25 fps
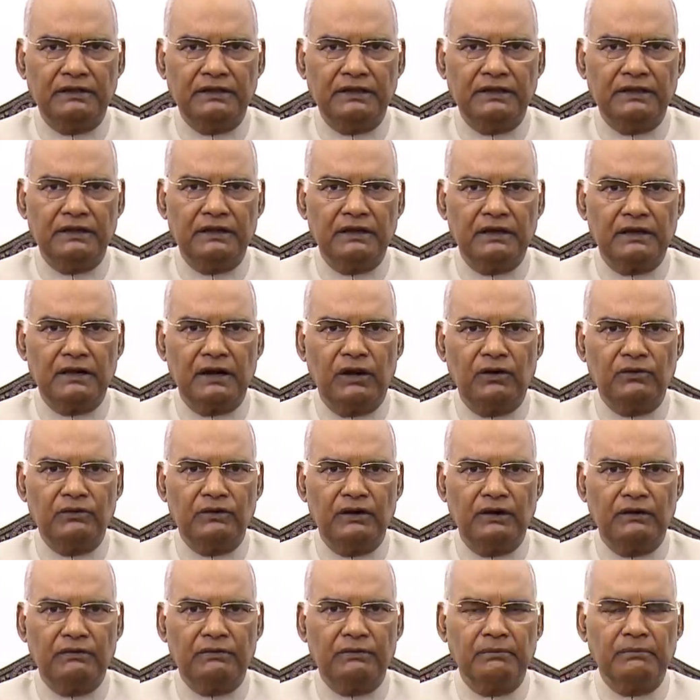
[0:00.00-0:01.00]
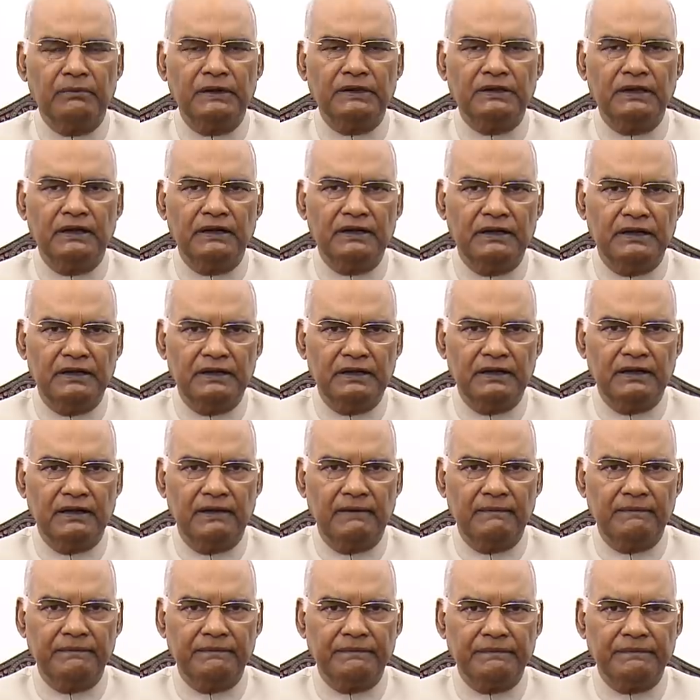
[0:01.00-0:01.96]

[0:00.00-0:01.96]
the crown of Mother India.